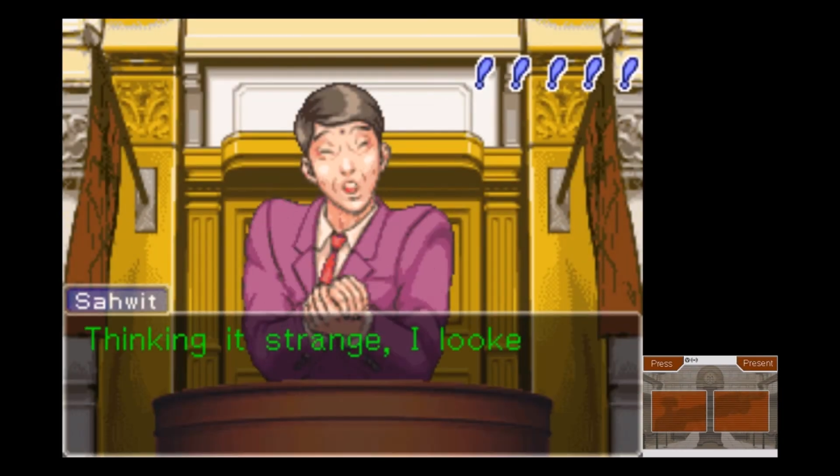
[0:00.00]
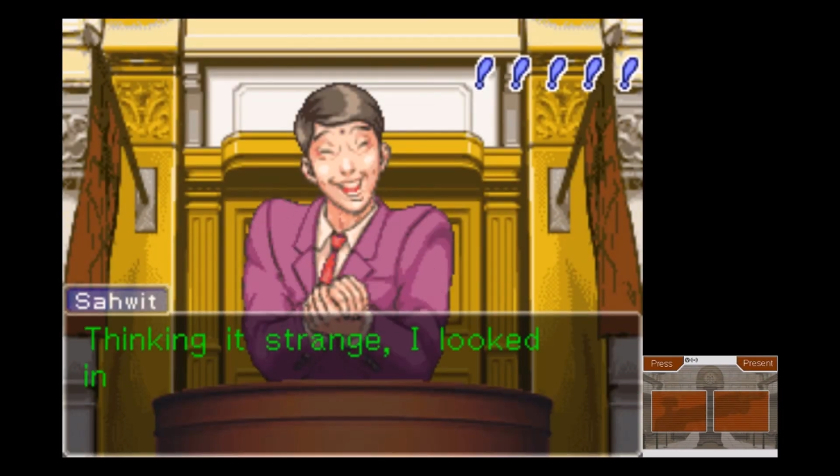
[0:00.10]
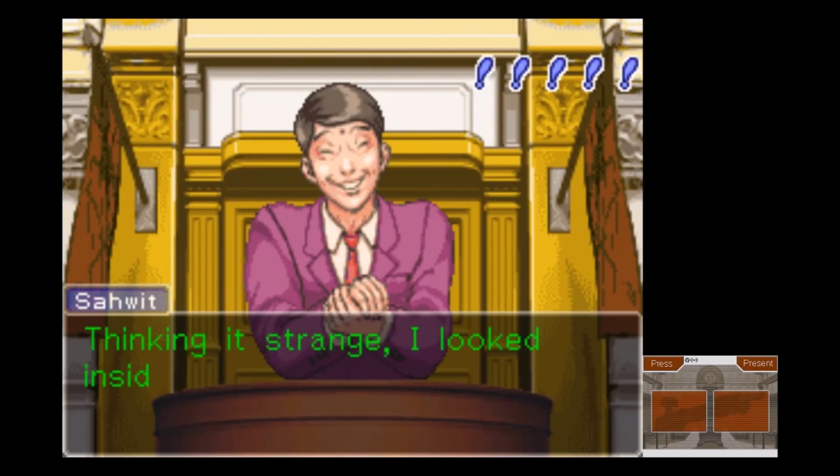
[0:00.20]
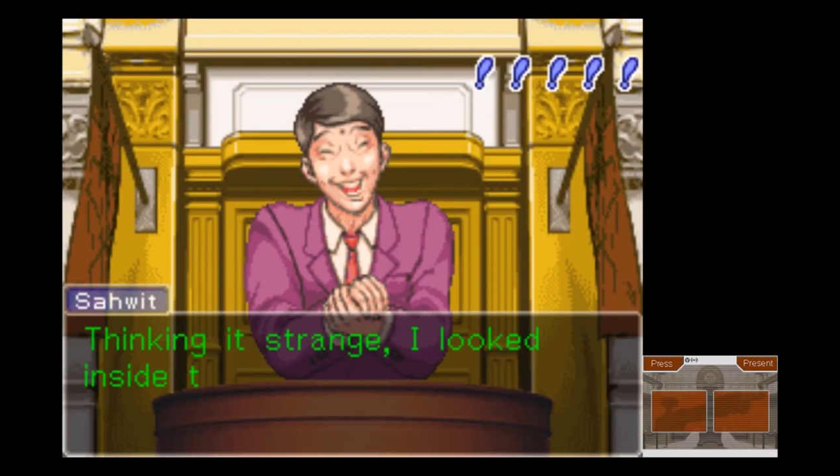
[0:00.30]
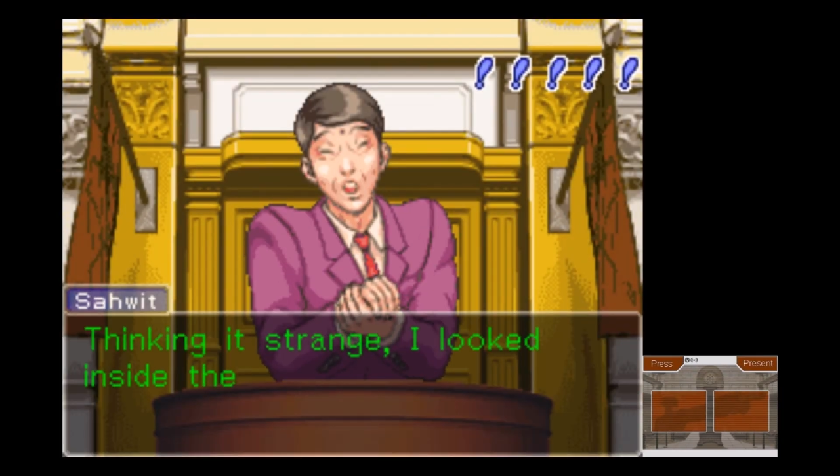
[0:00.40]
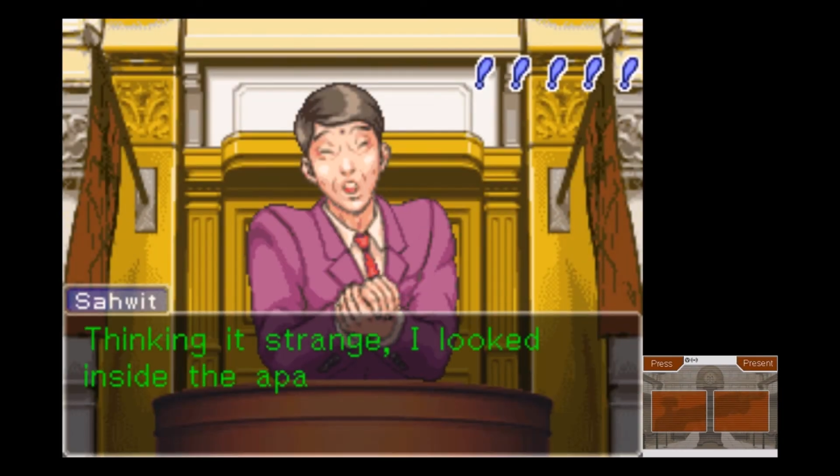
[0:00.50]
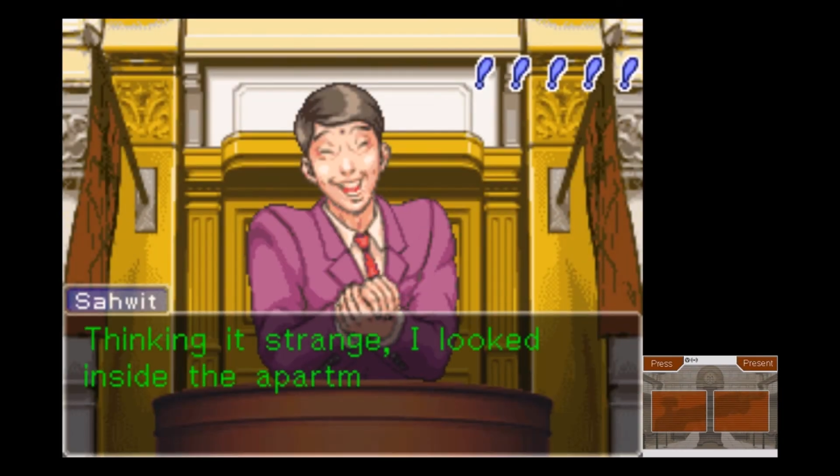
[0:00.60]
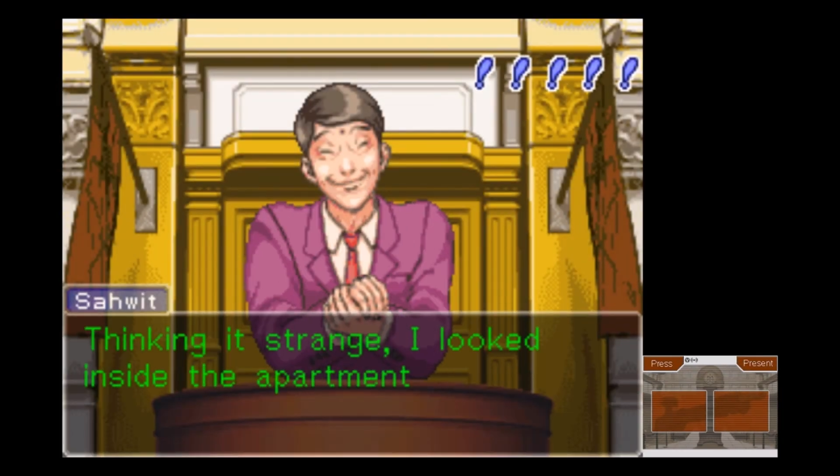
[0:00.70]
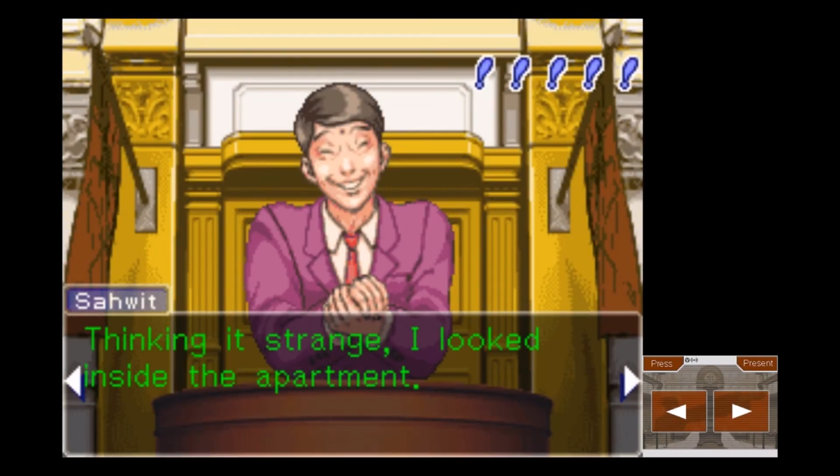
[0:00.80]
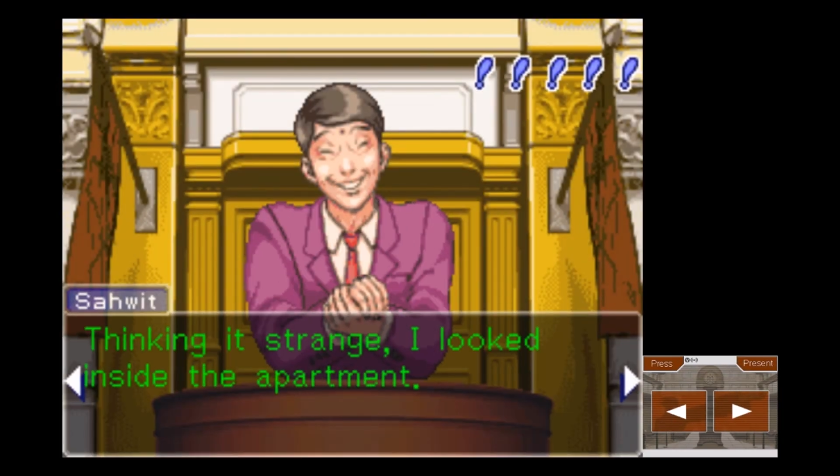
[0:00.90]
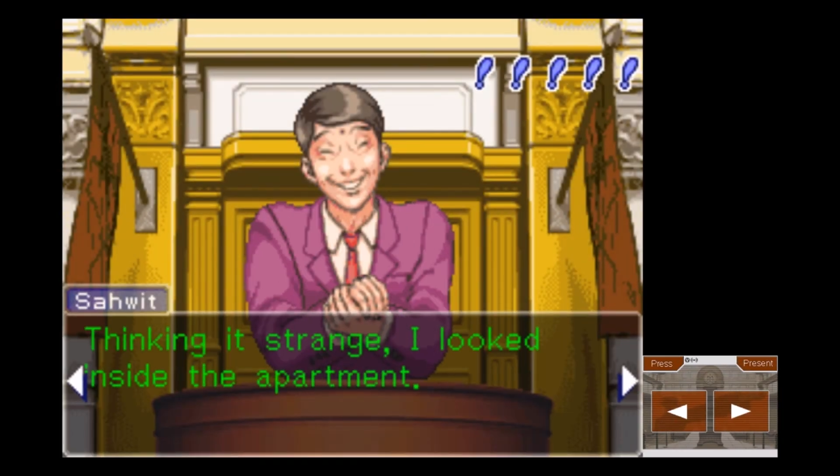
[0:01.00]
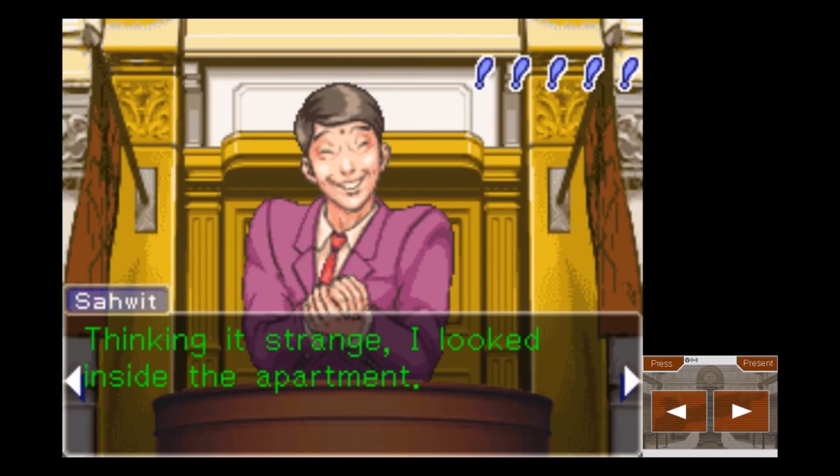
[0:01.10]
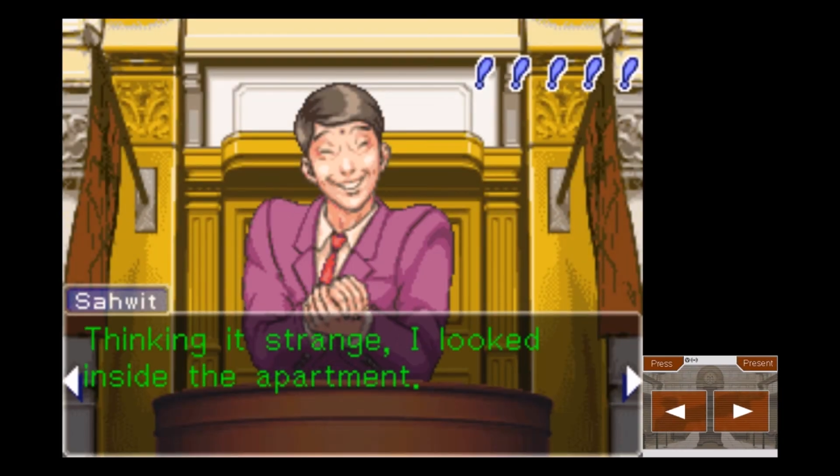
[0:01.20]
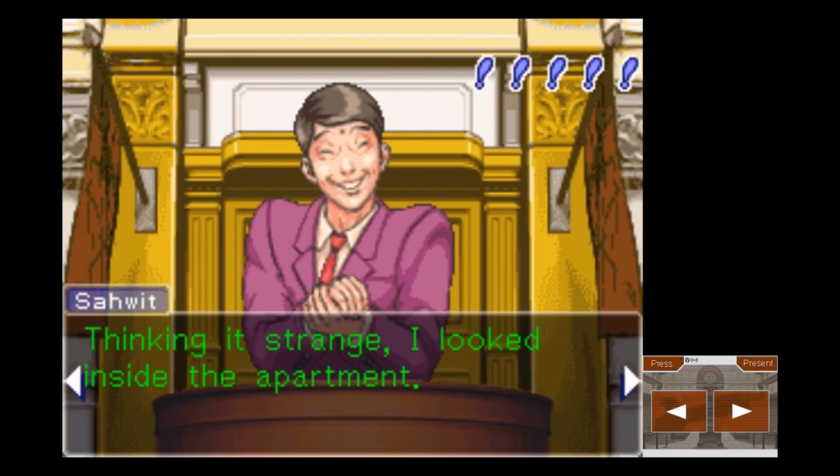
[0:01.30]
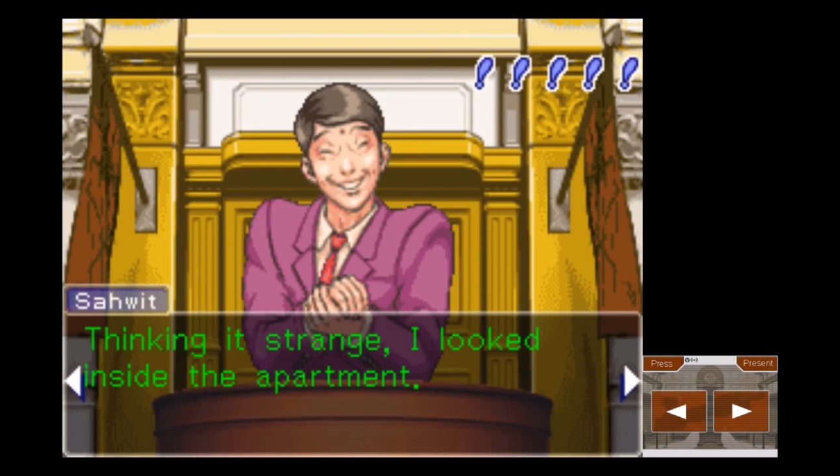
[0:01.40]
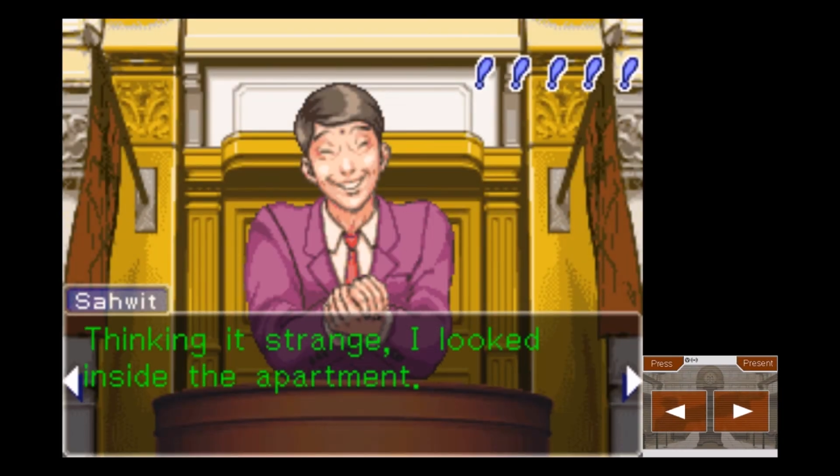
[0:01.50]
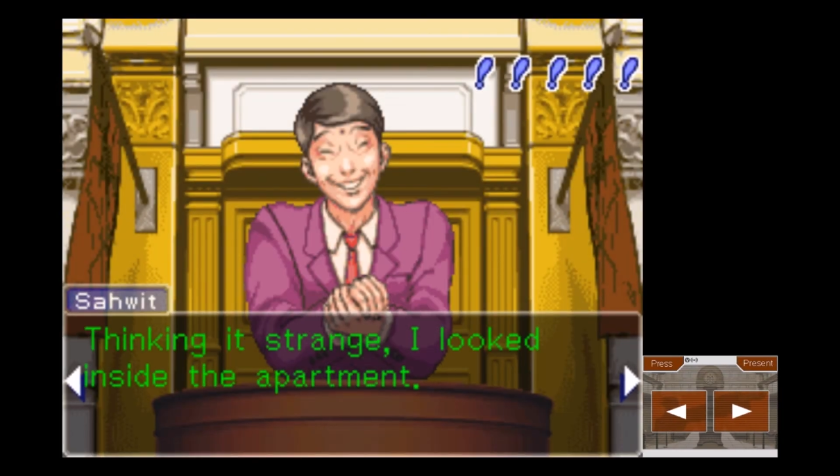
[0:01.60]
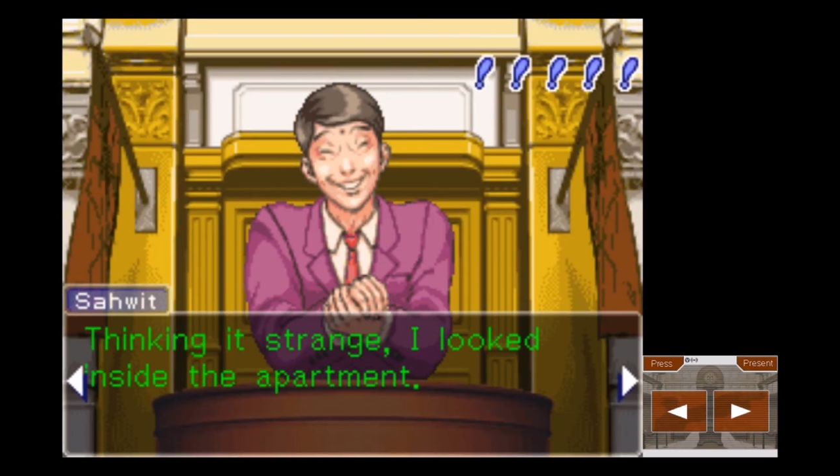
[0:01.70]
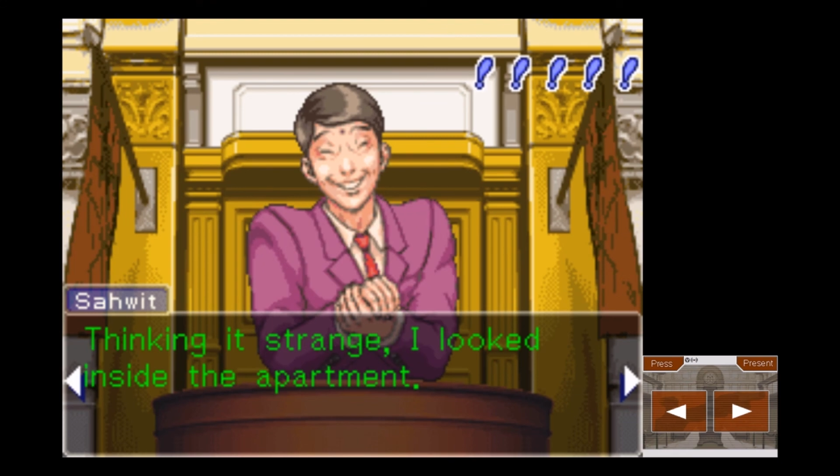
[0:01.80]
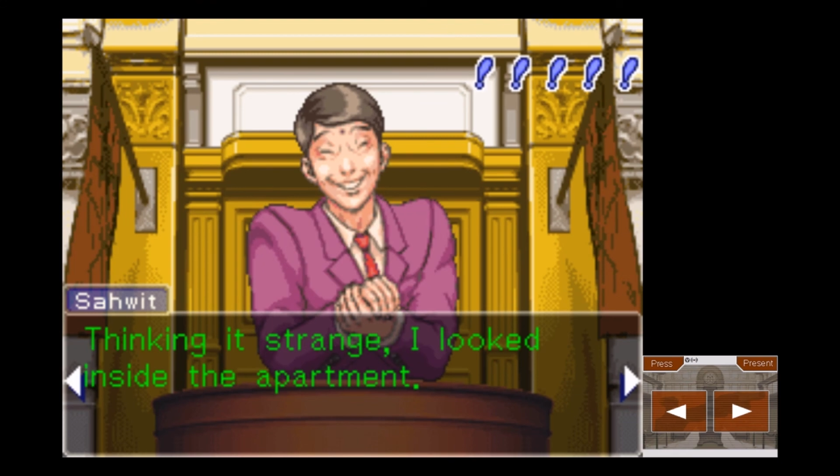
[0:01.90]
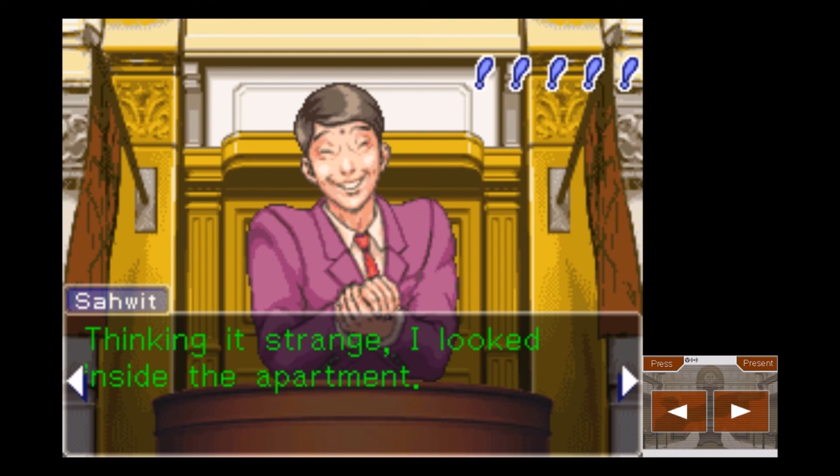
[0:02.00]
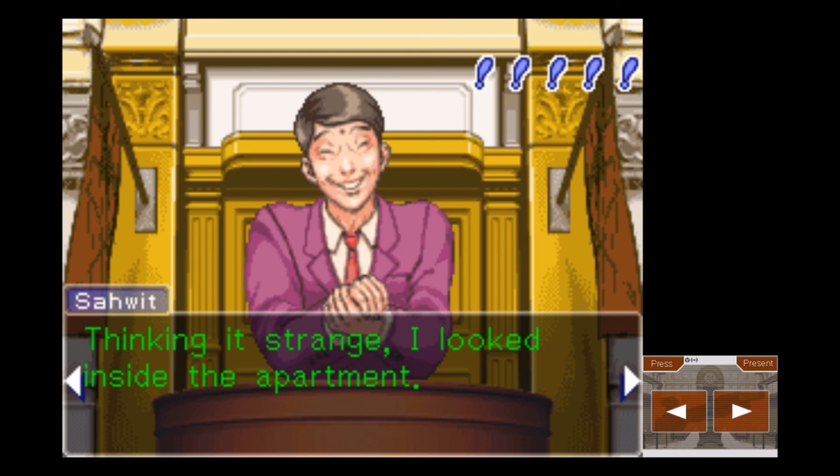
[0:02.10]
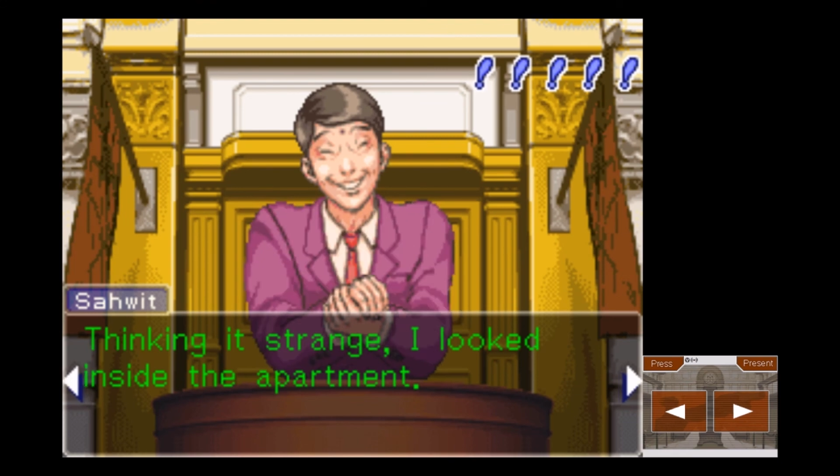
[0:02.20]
Thinking it strange, I looked inside the apartment.